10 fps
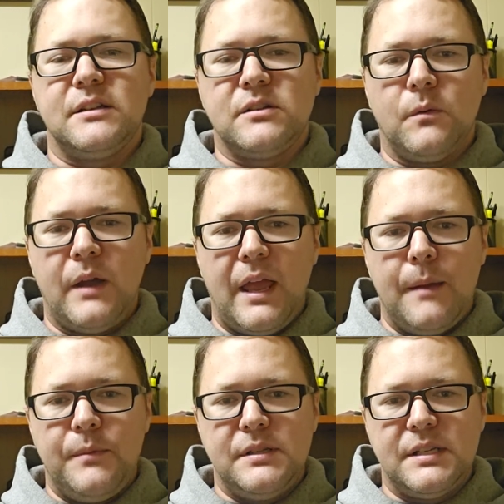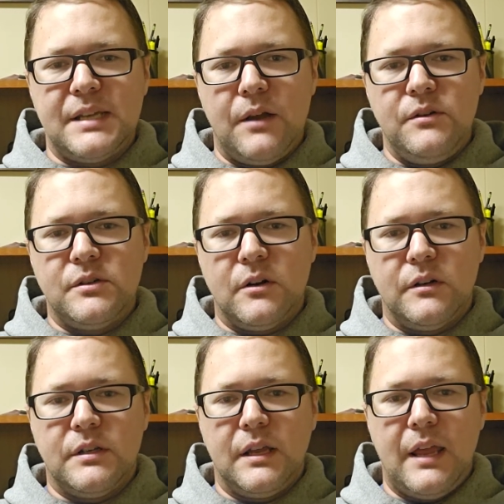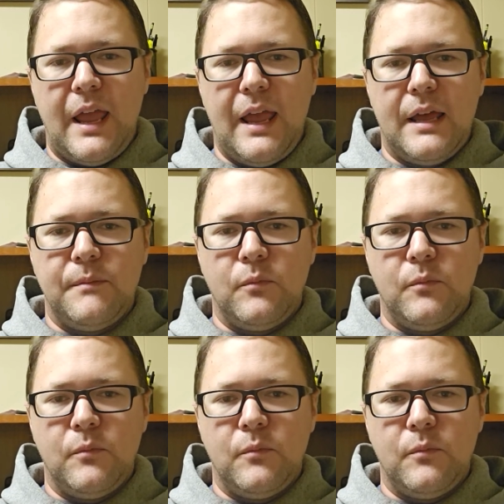and so what happens is now you start to add